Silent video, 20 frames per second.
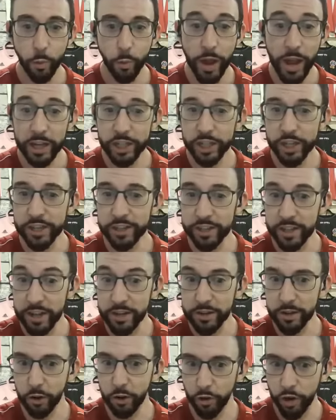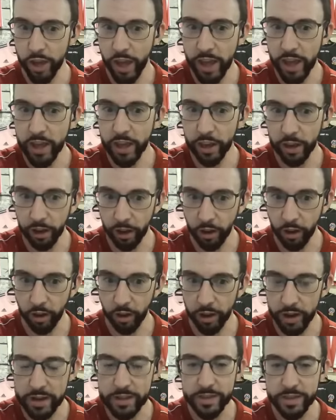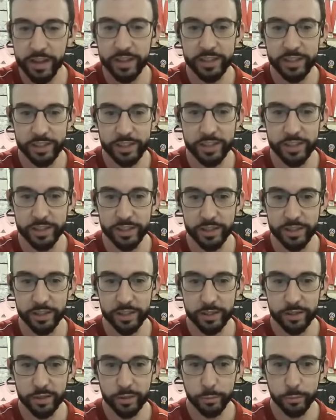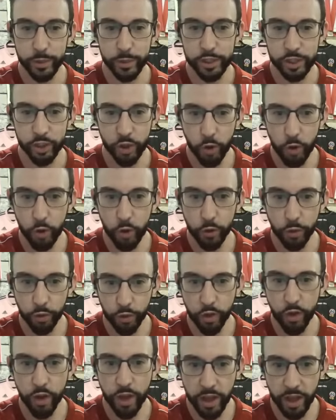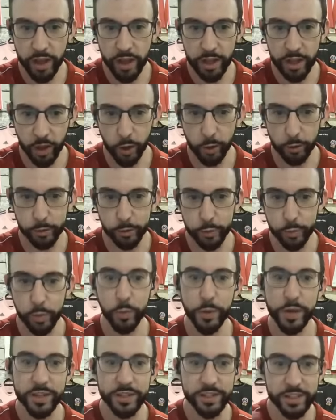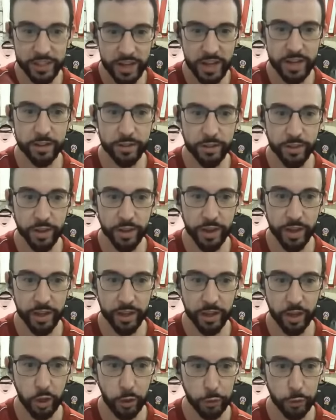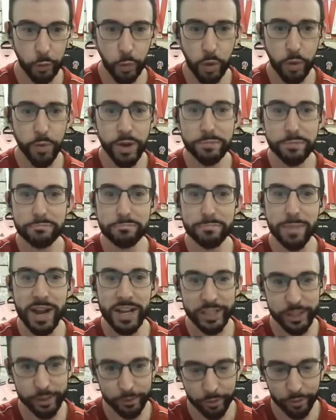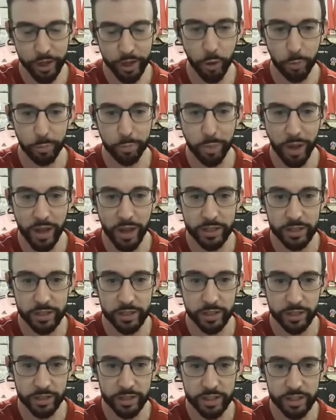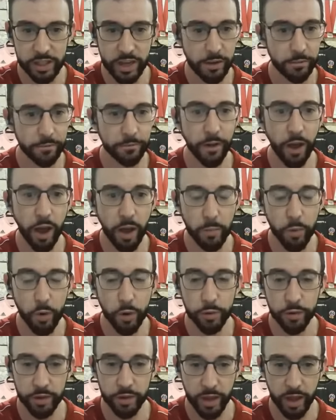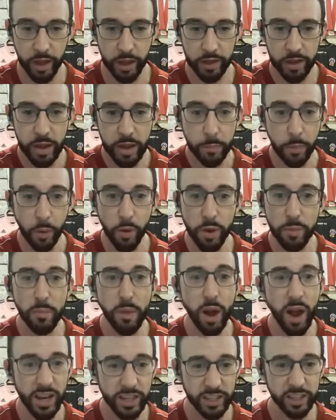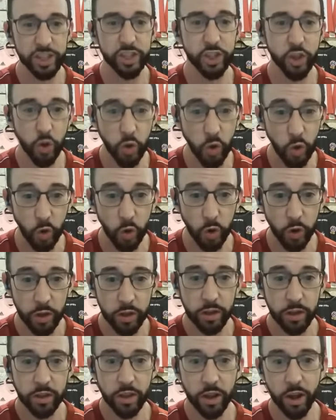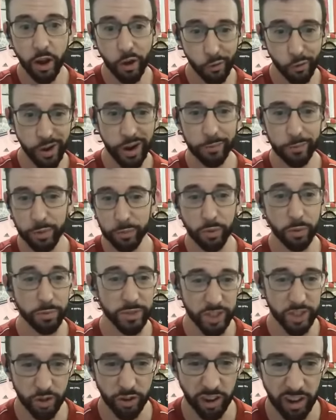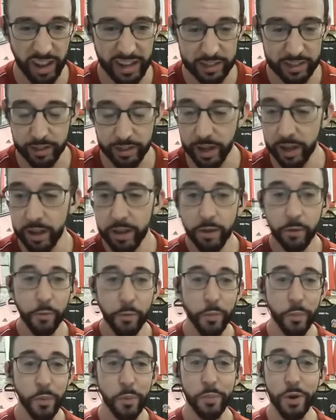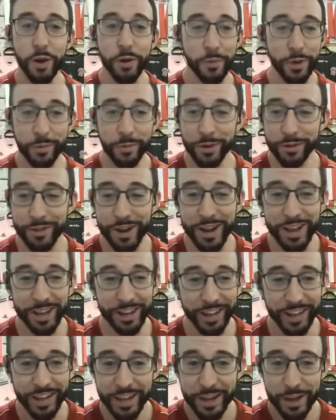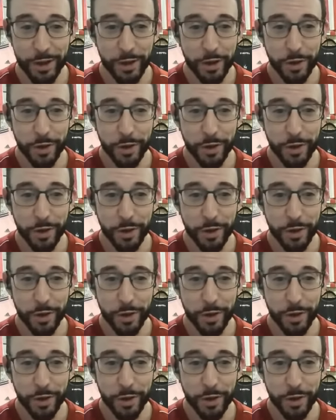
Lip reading: we actually didn't create a lot in that season. We scored 38 goals, but we conceded 38 goals. Well, we're massively on pace to concede far more than that, but we might score around, we'll probably score less than that. Really,